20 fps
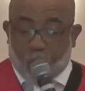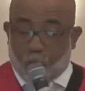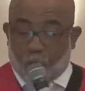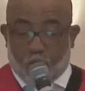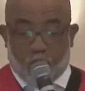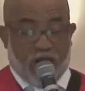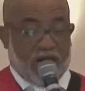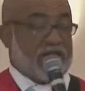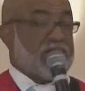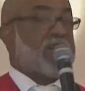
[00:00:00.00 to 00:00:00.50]

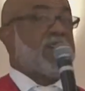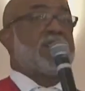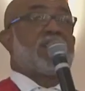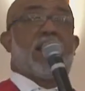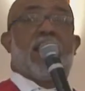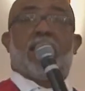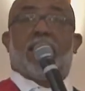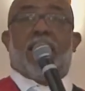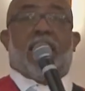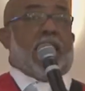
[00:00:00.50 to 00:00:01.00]
watch this.
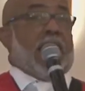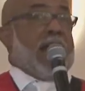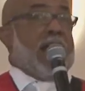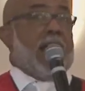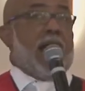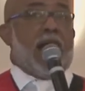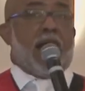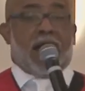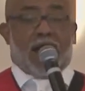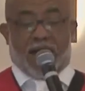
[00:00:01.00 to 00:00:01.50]
I,
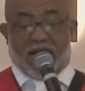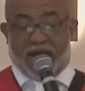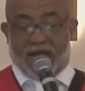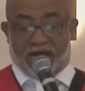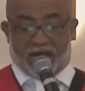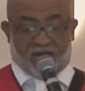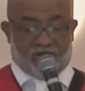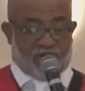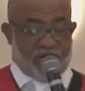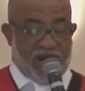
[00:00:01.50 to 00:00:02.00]
I, I
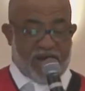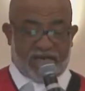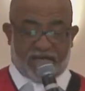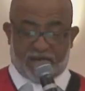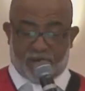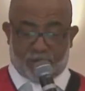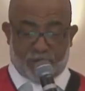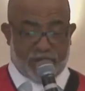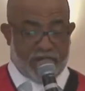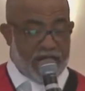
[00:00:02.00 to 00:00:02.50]
had to find
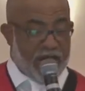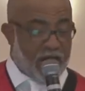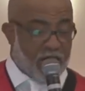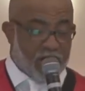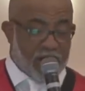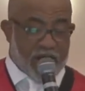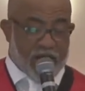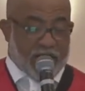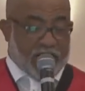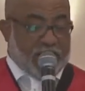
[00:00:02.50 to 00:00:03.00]
something out.
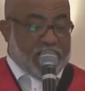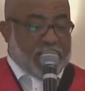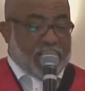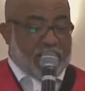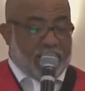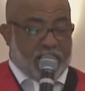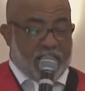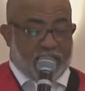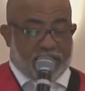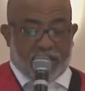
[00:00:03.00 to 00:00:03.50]

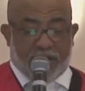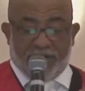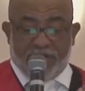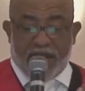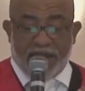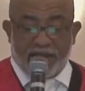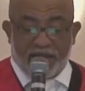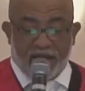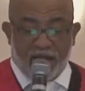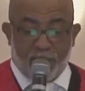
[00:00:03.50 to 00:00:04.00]

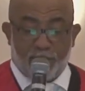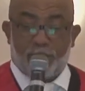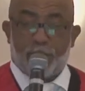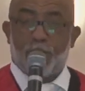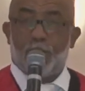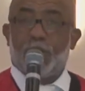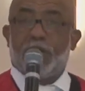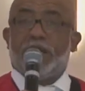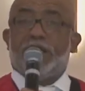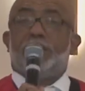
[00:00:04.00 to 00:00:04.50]
That
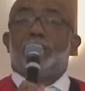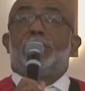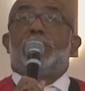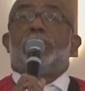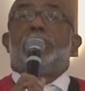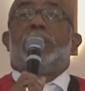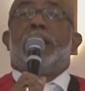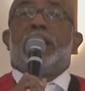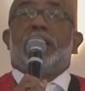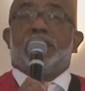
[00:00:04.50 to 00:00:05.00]
temple in
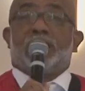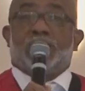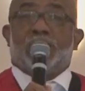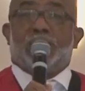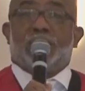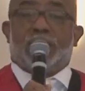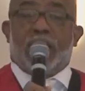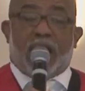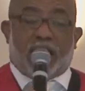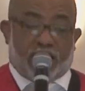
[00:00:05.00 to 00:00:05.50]
today's
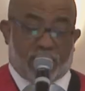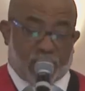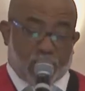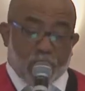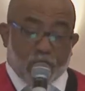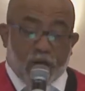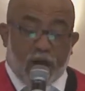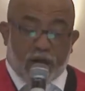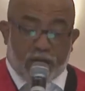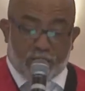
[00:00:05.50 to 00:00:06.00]
dollars.
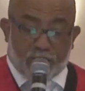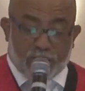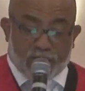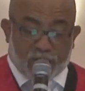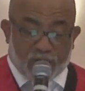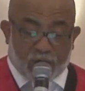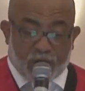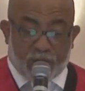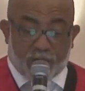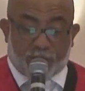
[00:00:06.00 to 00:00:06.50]

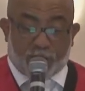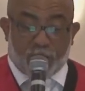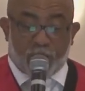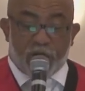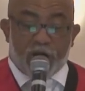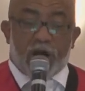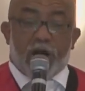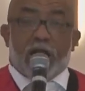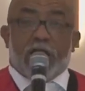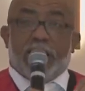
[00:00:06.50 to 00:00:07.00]
Solomon's temple
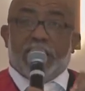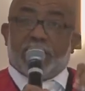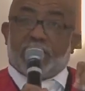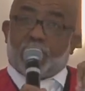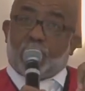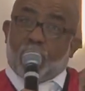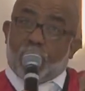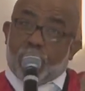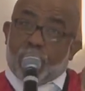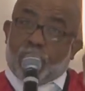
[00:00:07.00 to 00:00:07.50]
is
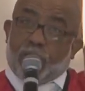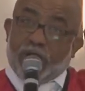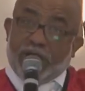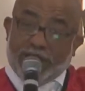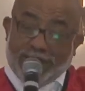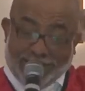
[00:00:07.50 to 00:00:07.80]
worth in